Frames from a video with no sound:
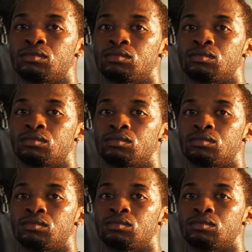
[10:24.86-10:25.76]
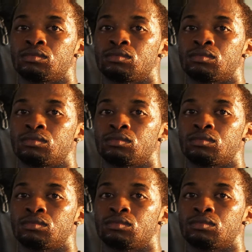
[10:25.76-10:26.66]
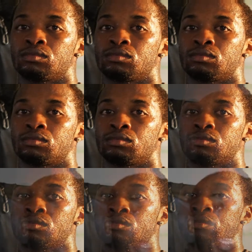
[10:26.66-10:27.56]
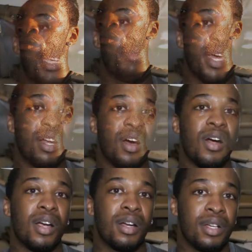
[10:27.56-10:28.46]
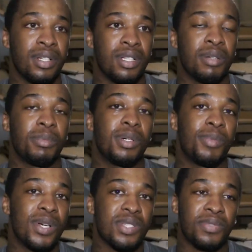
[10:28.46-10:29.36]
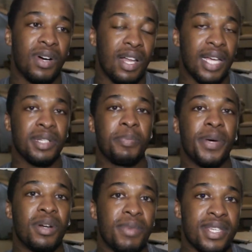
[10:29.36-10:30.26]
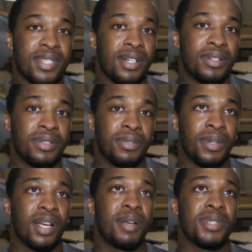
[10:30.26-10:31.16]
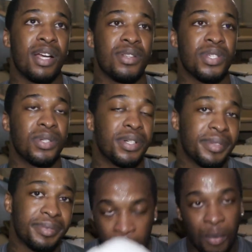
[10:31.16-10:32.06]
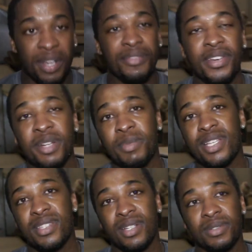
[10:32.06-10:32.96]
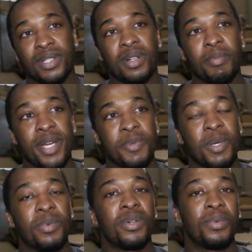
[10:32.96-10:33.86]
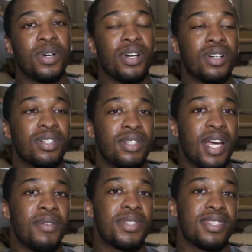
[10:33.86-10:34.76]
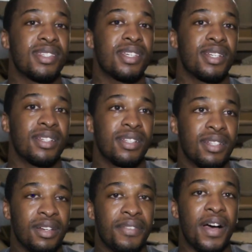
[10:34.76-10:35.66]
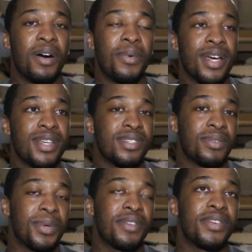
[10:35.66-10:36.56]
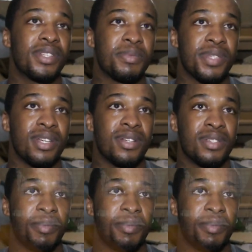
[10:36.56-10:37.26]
Just a one-on-one, no excuses. I'm a teammate at heart, but most of all, I like to depend on myself when it comes down to it. Reinventing myself, you know, the best people in the world that ever succeeded found ways to reinvent themselves, to